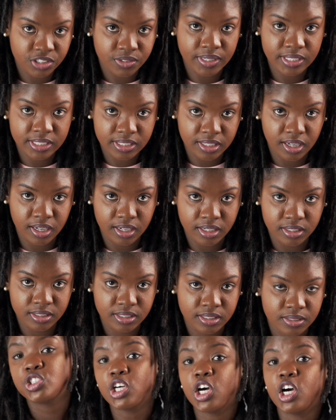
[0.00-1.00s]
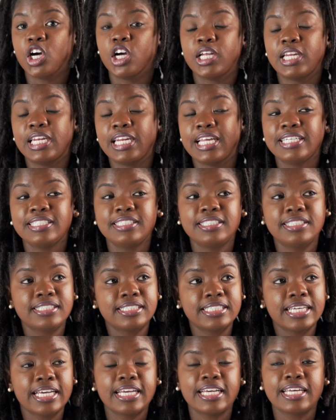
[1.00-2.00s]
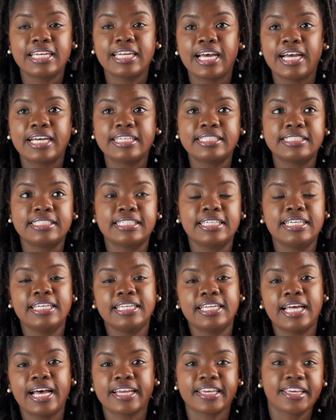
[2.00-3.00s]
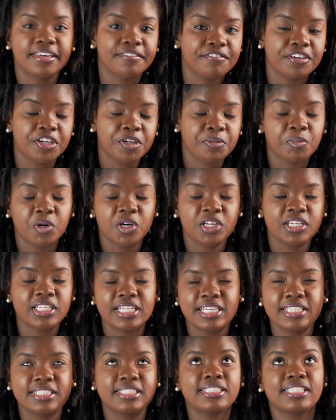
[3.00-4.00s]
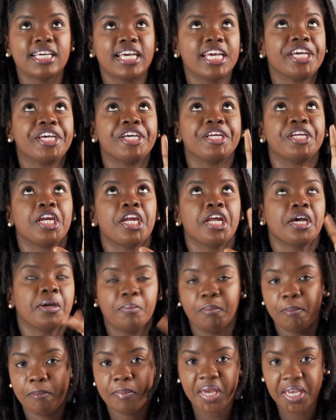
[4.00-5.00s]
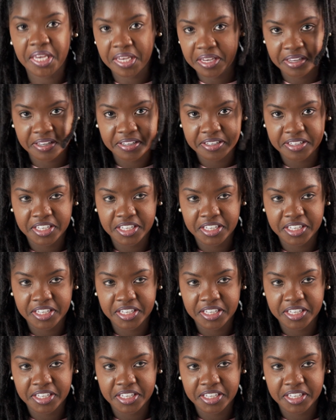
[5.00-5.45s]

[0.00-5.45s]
US. So let's say that in a given month, let's say in May,